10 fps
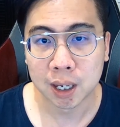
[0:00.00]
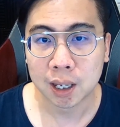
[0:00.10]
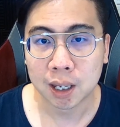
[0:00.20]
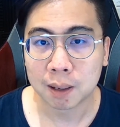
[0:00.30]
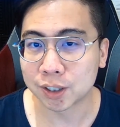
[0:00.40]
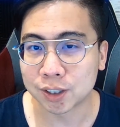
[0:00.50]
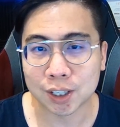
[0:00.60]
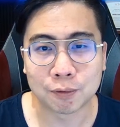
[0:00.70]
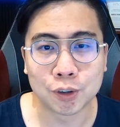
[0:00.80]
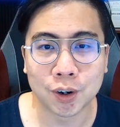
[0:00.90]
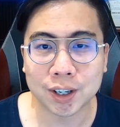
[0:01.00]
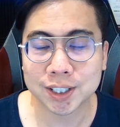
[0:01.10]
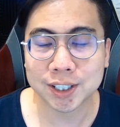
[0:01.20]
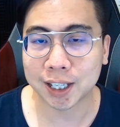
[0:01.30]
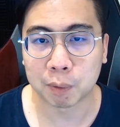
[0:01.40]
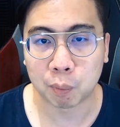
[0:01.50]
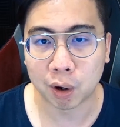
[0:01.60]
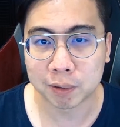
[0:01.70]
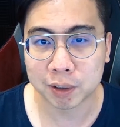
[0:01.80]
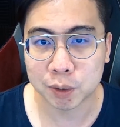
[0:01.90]
Because if you are setting up
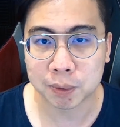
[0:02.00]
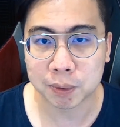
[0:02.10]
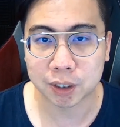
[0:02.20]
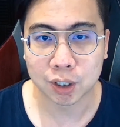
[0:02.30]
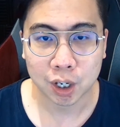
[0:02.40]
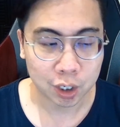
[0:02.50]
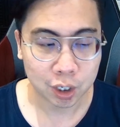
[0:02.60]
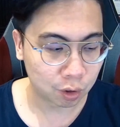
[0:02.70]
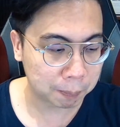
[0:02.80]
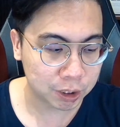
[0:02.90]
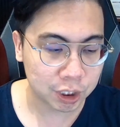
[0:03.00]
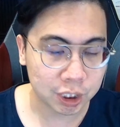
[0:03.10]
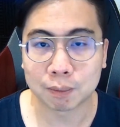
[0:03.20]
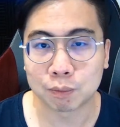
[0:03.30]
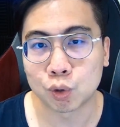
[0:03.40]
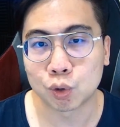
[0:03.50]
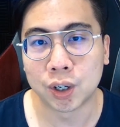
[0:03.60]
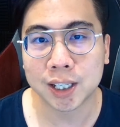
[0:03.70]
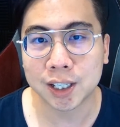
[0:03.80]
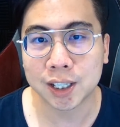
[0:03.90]
appointments because you are pitching them too
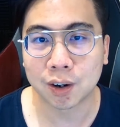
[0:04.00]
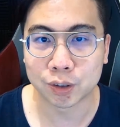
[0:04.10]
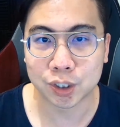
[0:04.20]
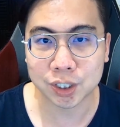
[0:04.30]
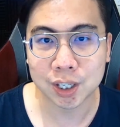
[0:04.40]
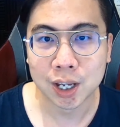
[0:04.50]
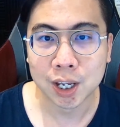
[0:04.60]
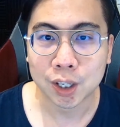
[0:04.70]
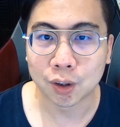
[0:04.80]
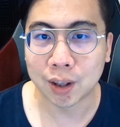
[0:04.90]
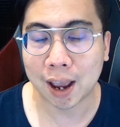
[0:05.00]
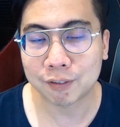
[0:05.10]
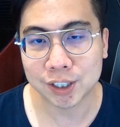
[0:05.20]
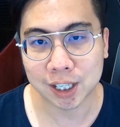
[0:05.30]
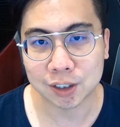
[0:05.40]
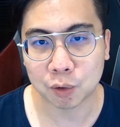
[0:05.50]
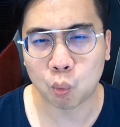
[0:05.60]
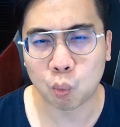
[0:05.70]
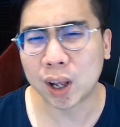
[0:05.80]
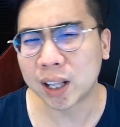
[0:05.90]
early, or you just don't have the sense of
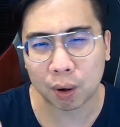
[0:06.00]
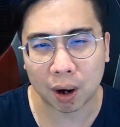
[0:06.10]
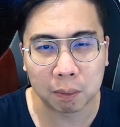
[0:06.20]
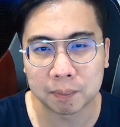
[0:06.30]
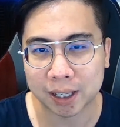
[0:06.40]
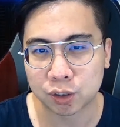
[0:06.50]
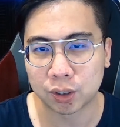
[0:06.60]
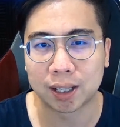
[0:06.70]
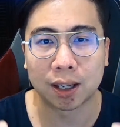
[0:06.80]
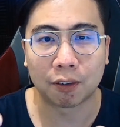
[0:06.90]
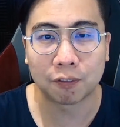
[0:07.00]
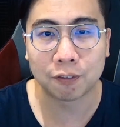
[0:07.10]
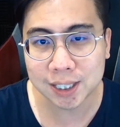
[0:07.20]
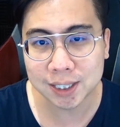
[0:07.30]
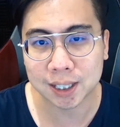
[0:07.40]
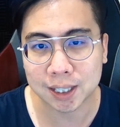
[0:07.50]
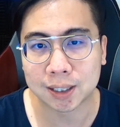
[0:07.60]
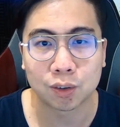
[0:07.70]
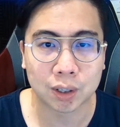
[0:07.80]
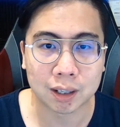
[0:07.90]
what a problem actually that they are facing
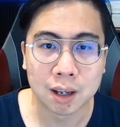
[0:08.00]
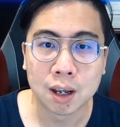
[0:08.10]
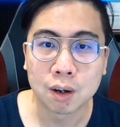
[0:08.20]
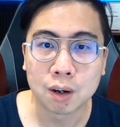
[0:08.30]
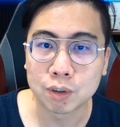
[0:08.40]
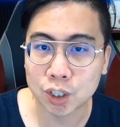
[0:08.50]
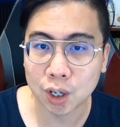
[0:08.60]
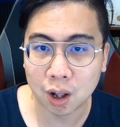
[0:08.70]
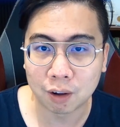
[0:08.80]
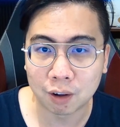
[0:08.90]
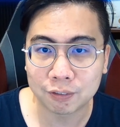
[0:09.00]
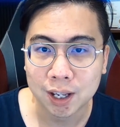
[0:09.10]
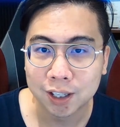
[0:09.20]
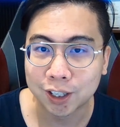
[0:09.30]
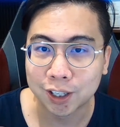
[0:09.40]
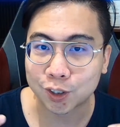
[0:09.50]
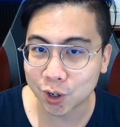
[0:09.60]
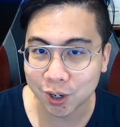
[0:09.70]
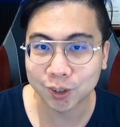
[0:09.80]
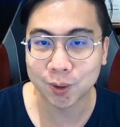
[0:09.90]
that you can resolve, that you are
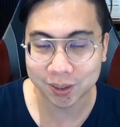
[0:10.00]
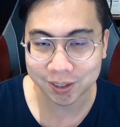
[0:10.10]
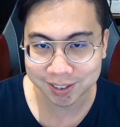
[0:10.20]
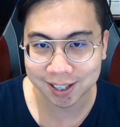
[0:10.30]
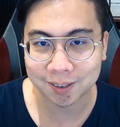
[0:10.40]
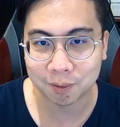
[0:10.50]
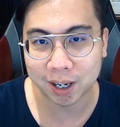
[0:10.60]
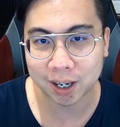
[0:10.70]
not going to set the right